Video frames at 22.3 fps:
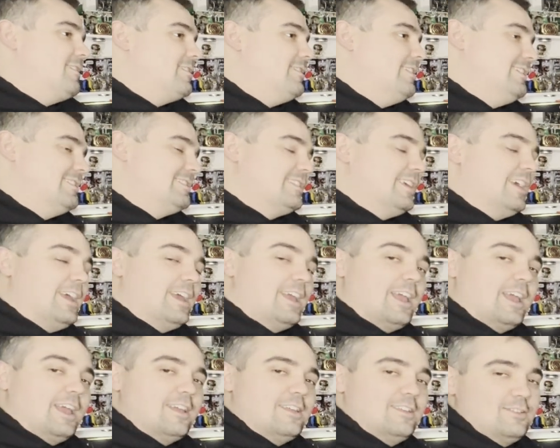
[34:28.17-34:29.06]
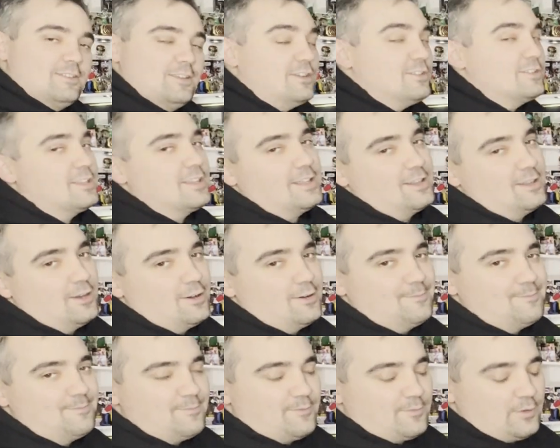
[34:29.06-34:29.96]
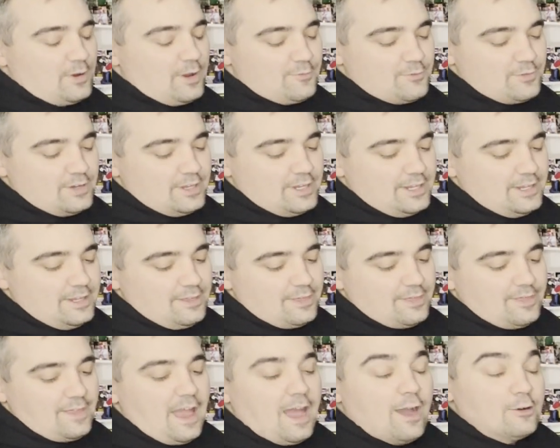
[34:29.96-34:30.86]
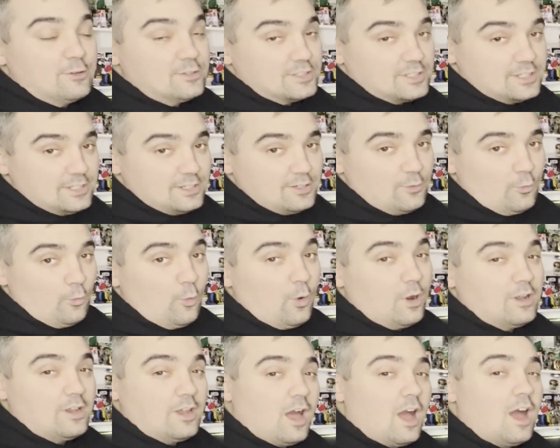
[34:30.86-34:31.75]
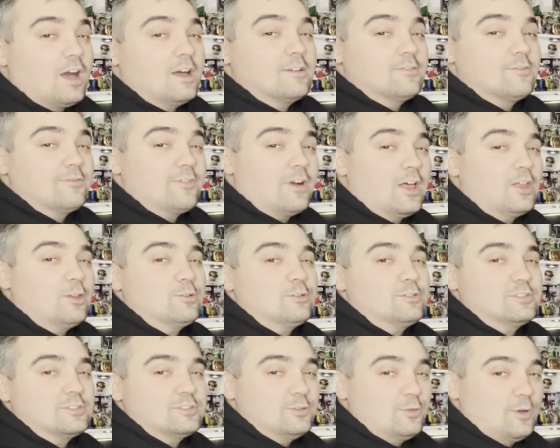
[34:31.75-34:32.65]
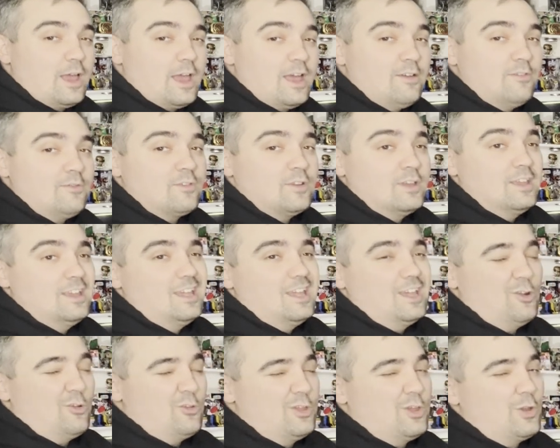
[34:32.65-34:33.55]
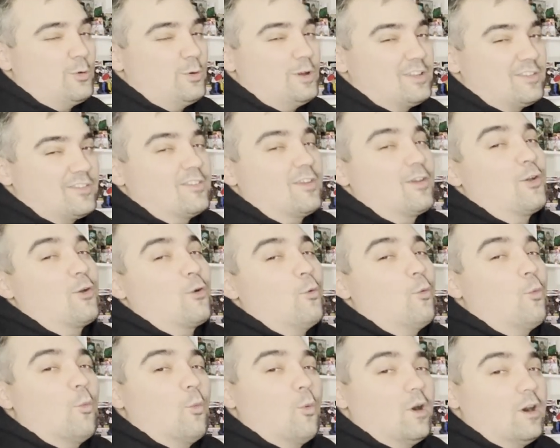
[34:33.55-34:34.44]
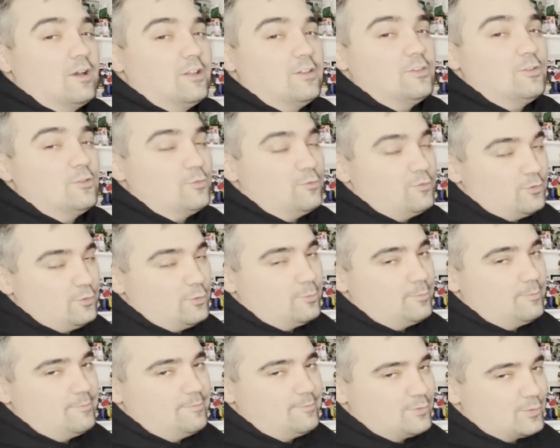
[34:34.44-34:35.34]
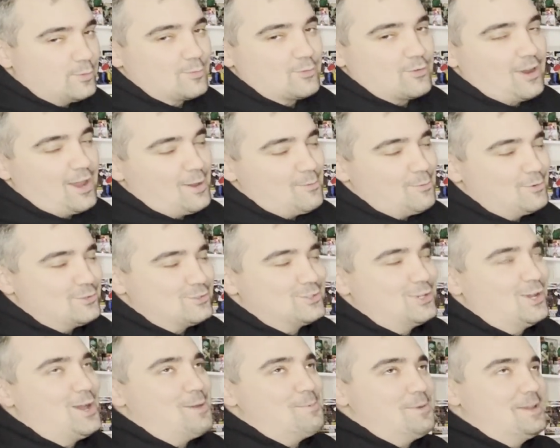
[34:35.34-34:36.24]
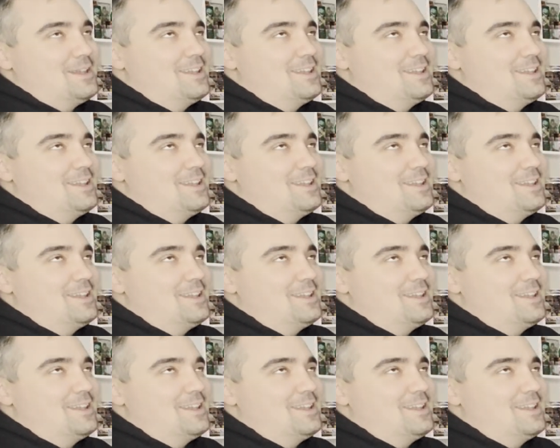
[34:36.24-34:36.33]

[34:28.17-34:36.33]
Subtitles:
They say here's the thing though: for every 1,000 whatnot followers you have, it only equates to like 1 YouTube subscriber. So, I mean,